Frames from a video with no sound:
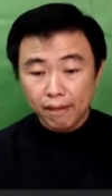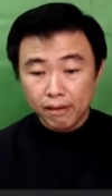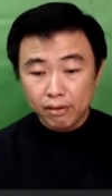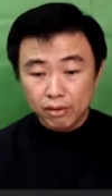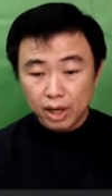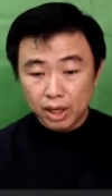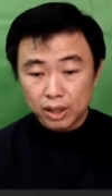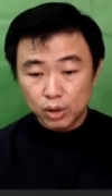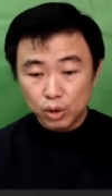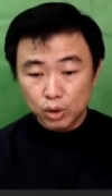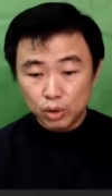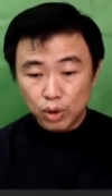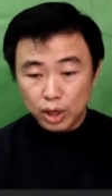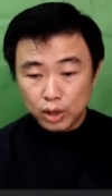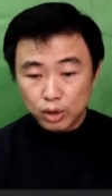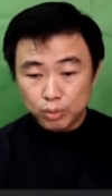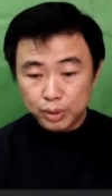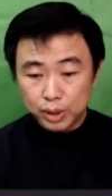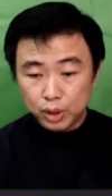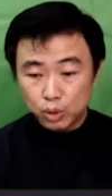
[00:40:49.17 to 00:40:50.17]
right? Don't try
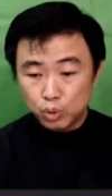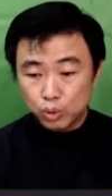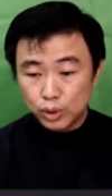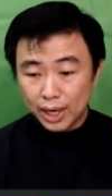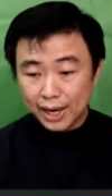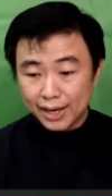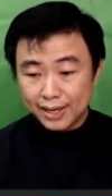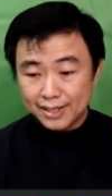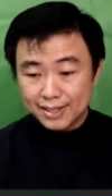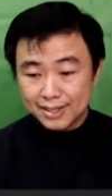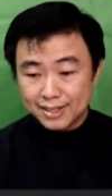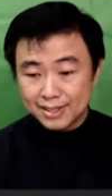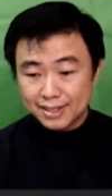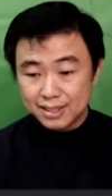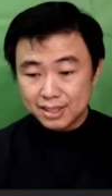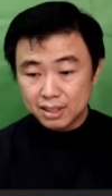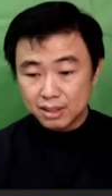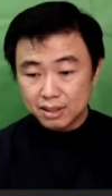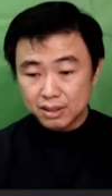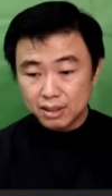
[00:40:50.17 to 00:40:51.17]
to be too
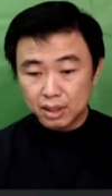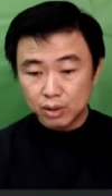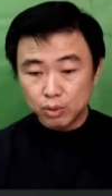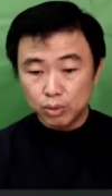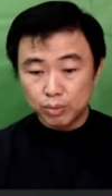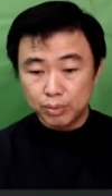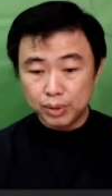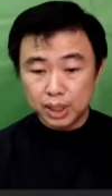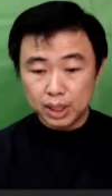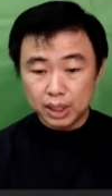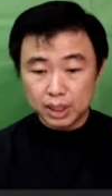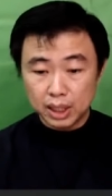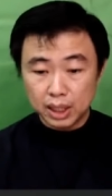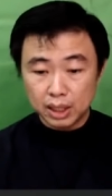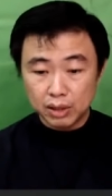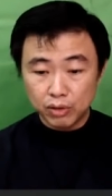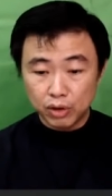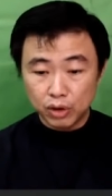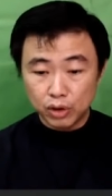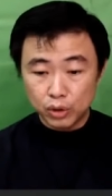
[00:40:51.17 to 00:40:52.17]
nice. That would be the
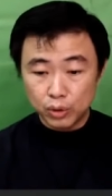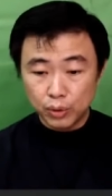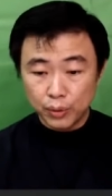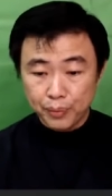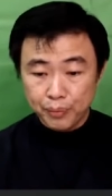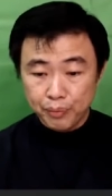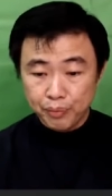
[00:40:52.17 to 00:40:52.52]
thing for you.